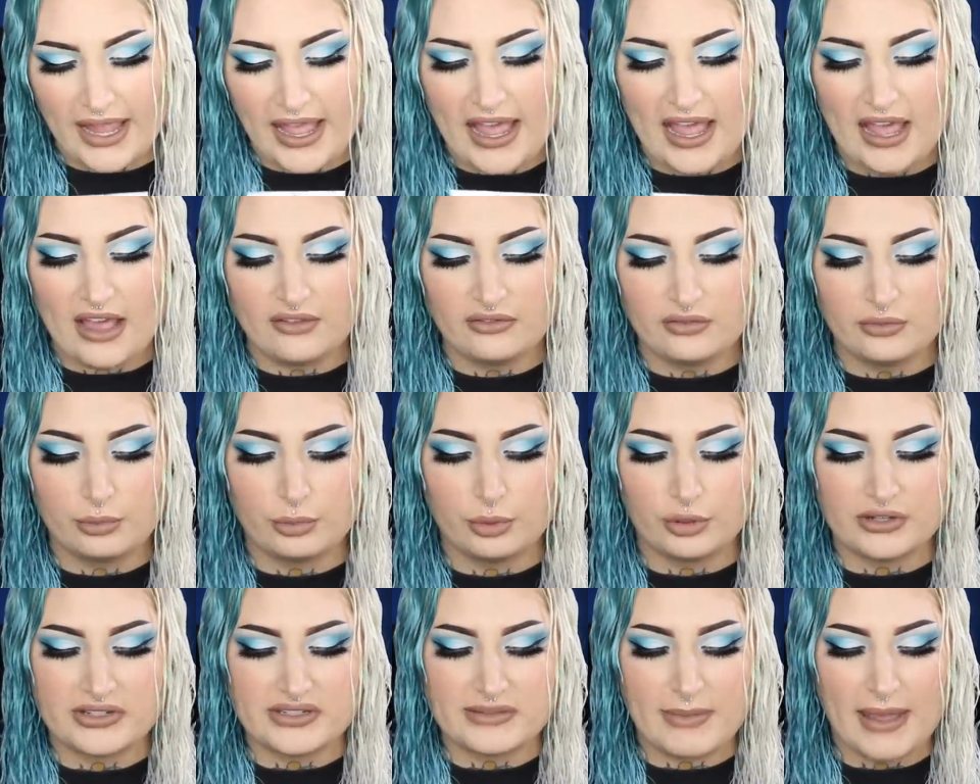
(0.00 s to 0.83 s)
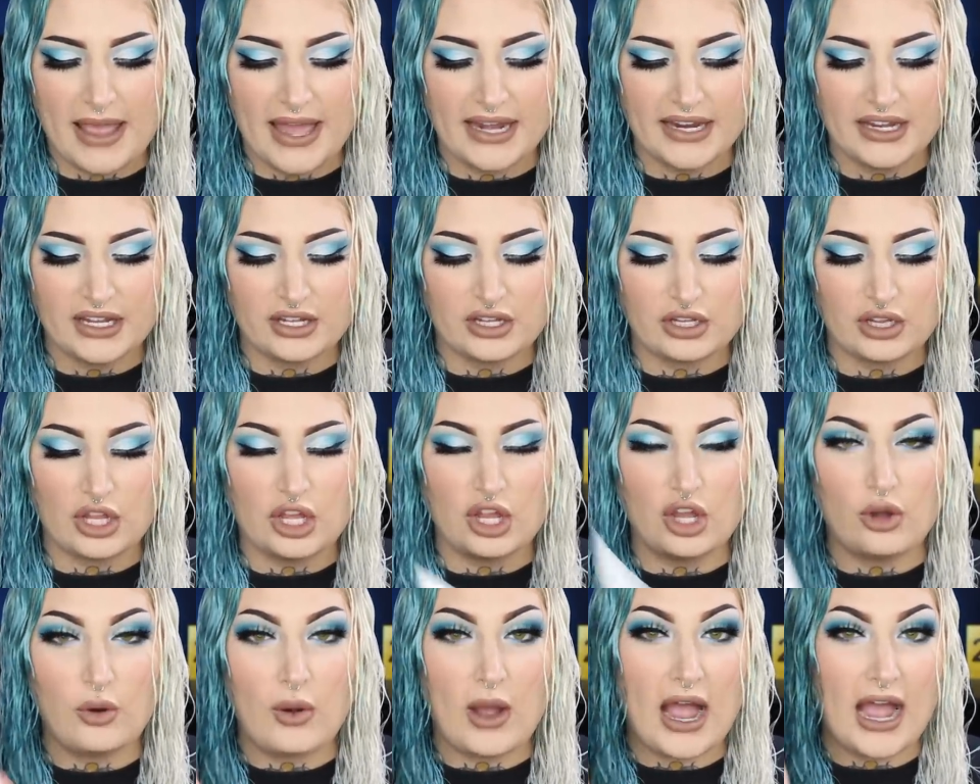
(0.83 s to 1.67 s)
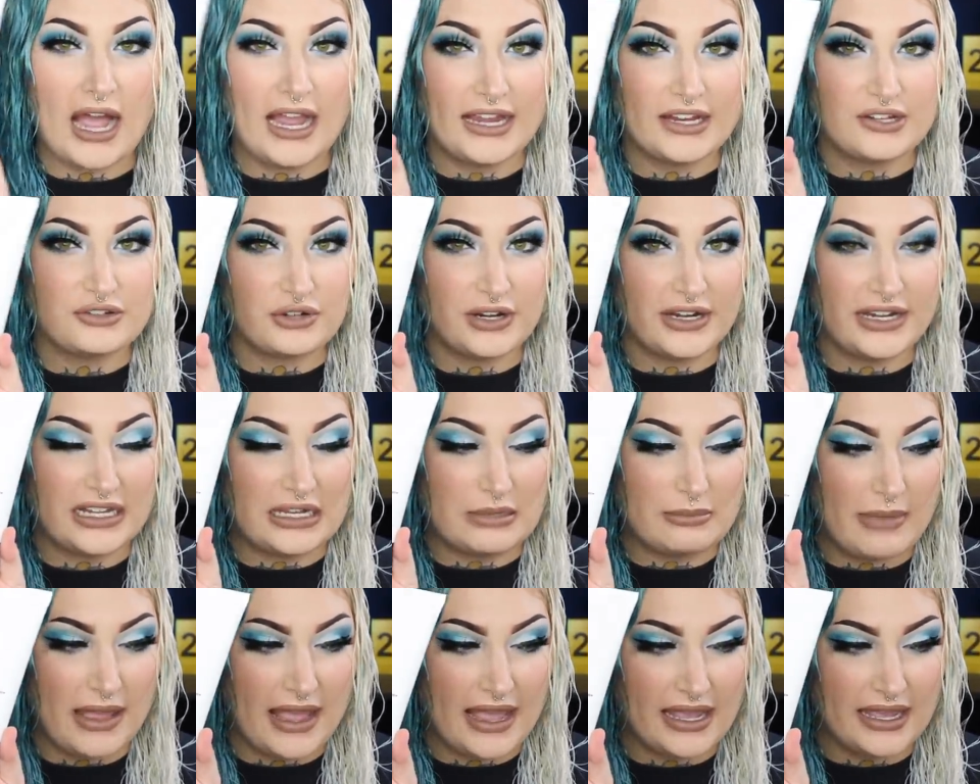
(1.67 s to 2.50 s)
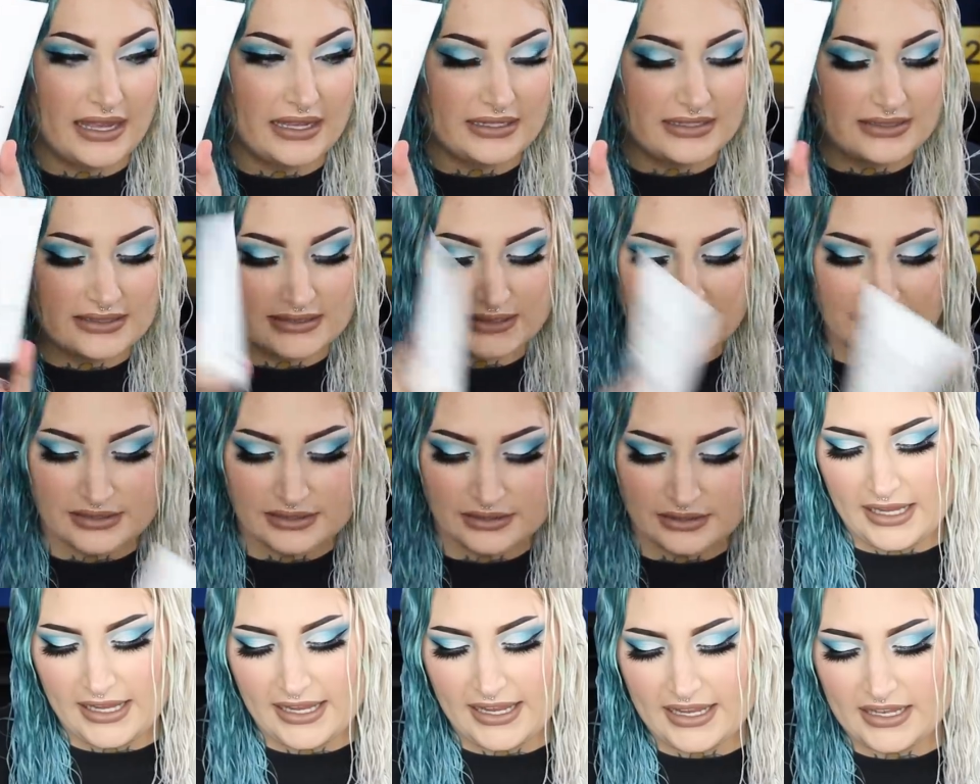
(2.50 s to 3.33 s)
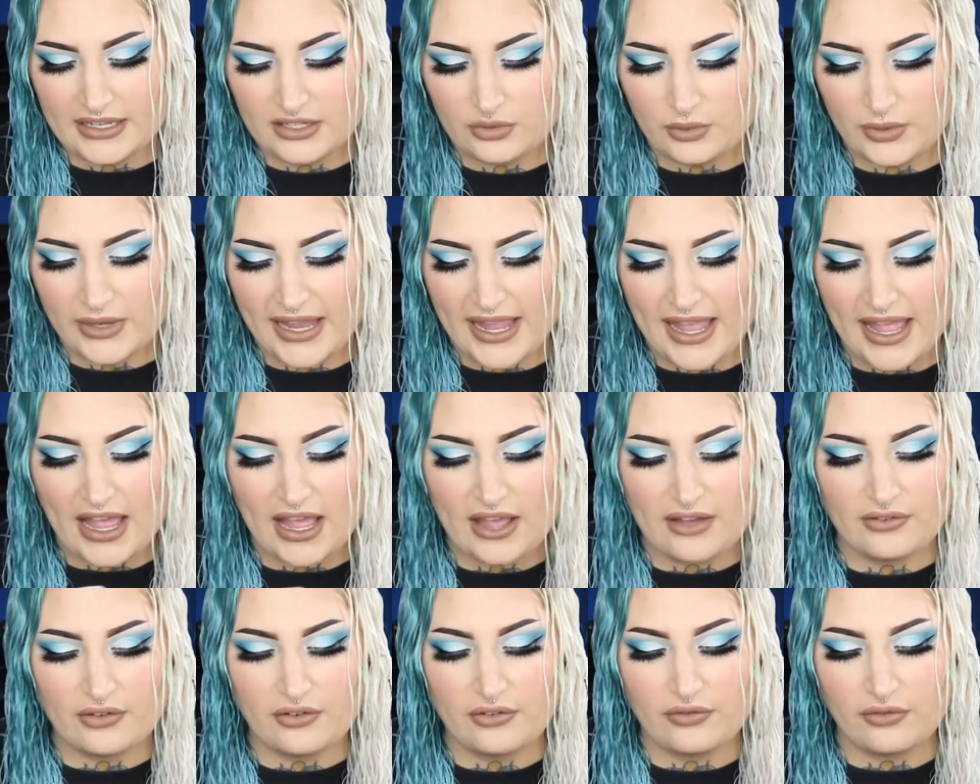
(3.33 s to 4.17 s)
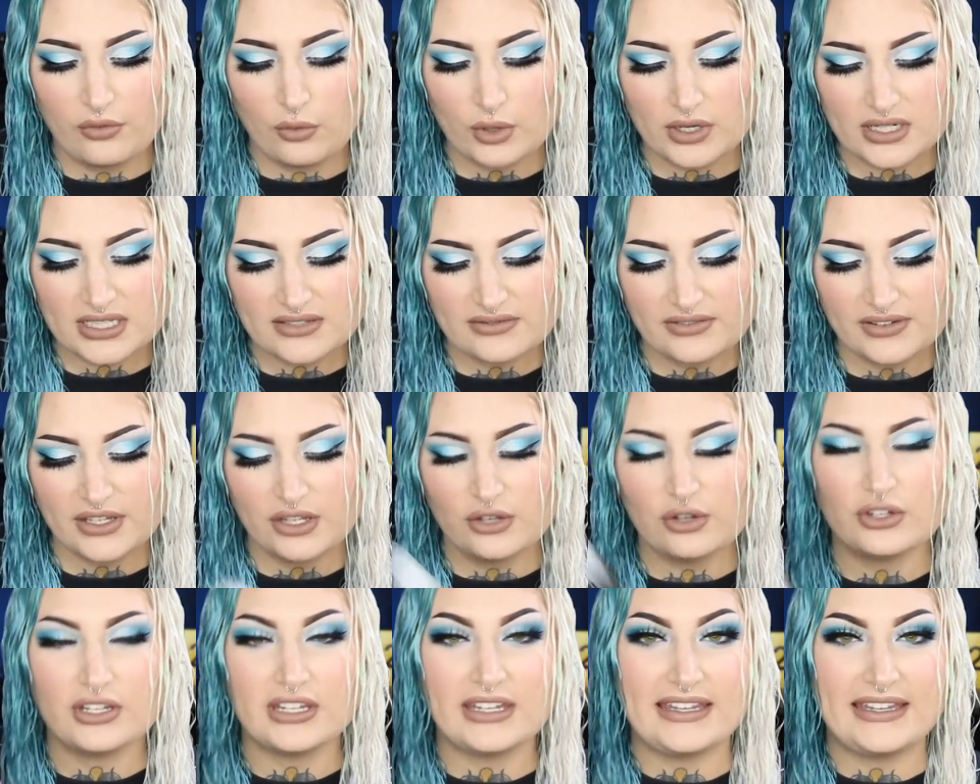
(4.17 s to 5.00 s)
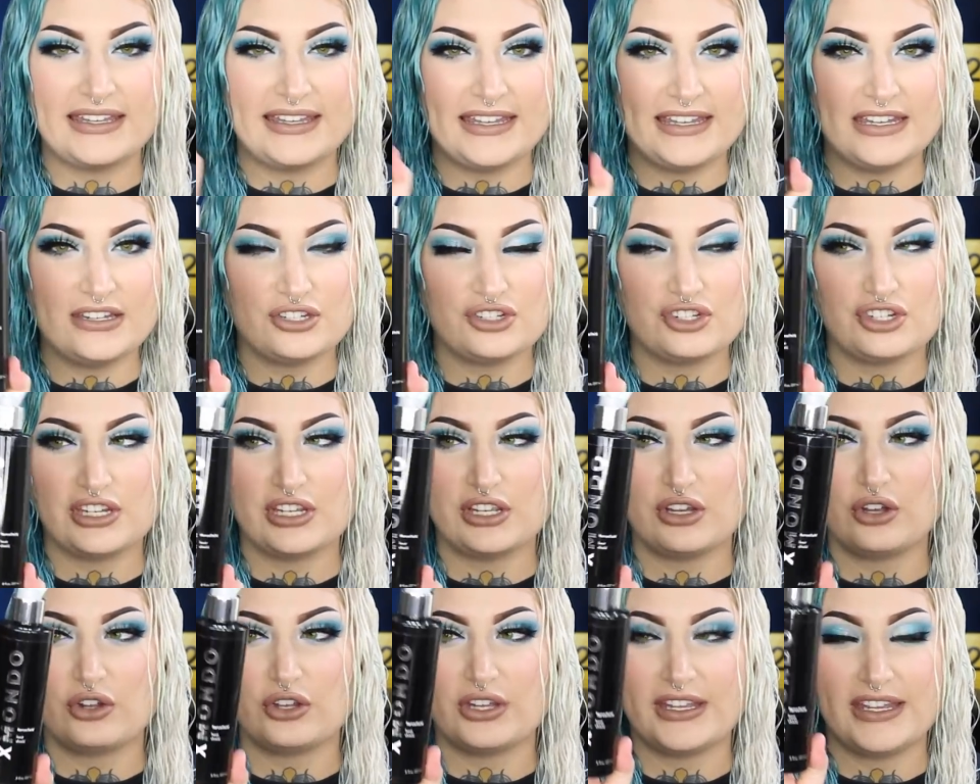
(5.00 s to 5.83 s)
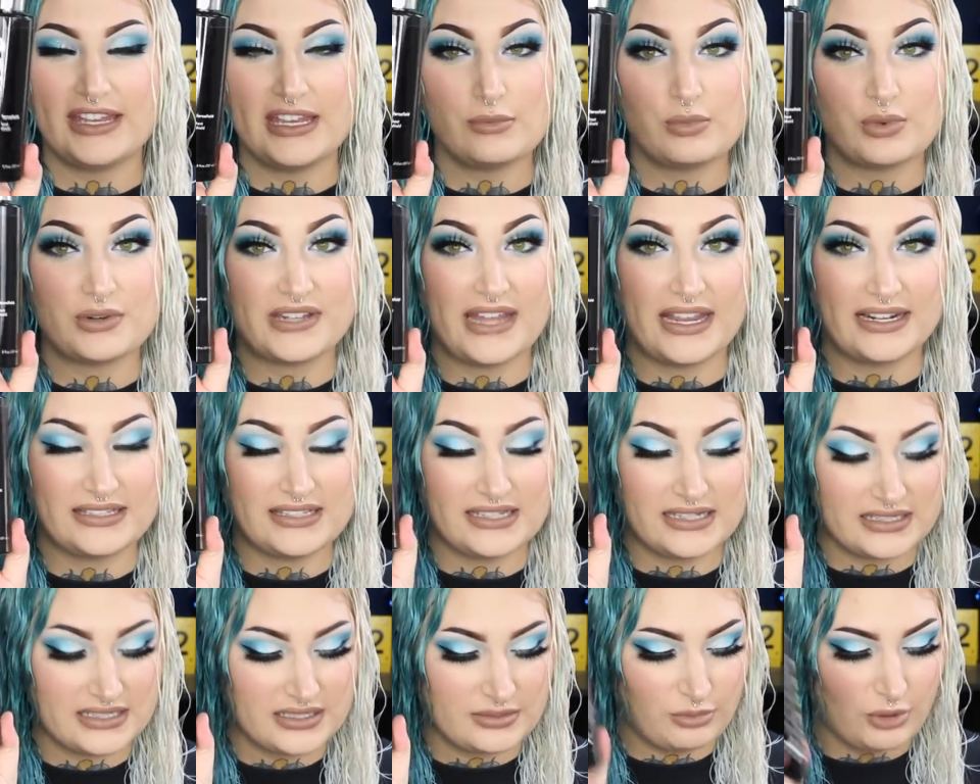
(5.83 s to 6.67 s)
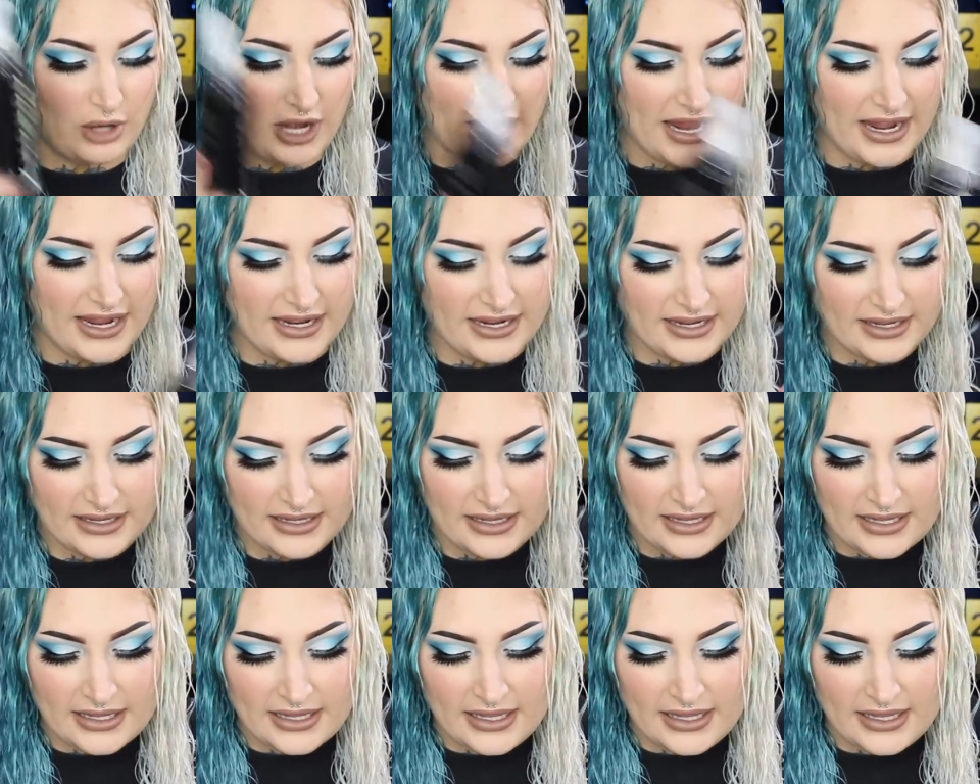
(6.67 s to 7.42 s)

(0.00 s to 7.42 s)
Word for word: have Prismatic Glow Hydrating Mask. And we have Force Field Heat Shield Heat Protecting Spray.